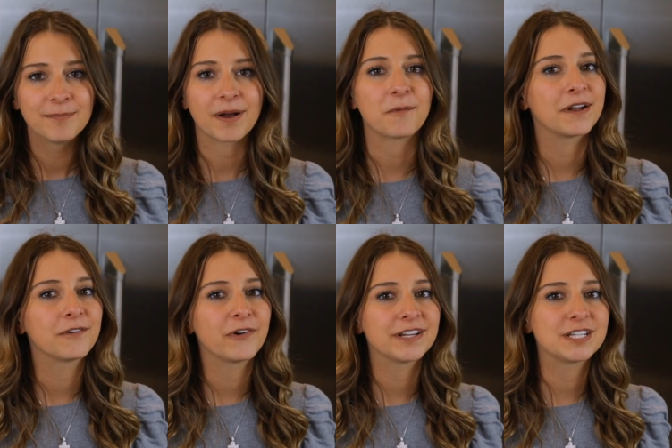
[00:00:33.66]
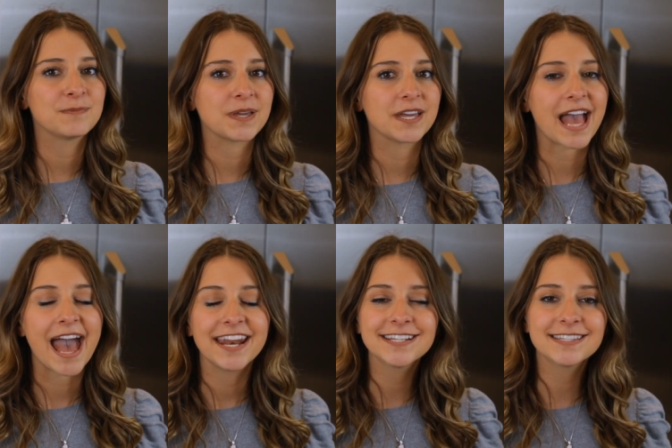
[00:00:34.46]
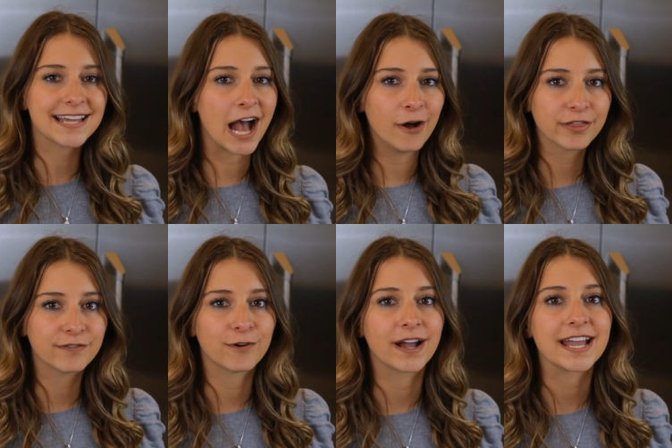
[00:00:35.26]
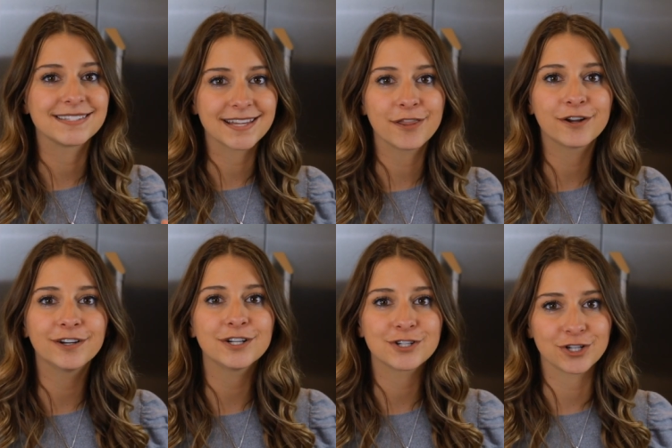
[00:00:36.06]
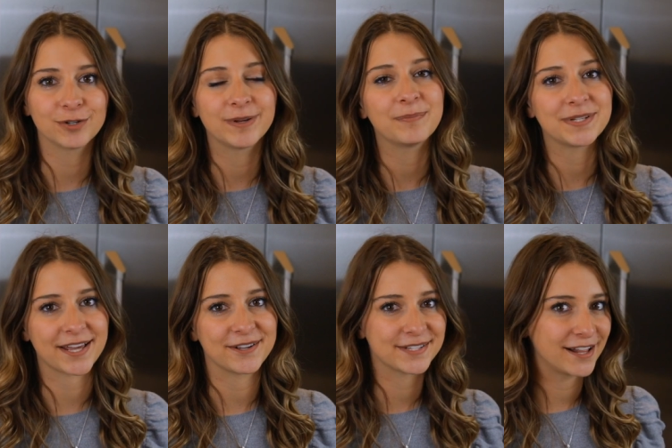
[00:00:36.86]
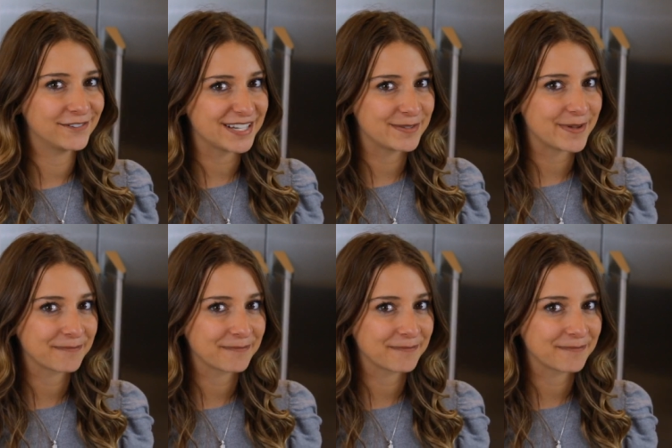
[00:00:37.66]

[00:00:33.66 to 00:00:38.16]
but we are going to be heading south for a southern German potato salad recipe.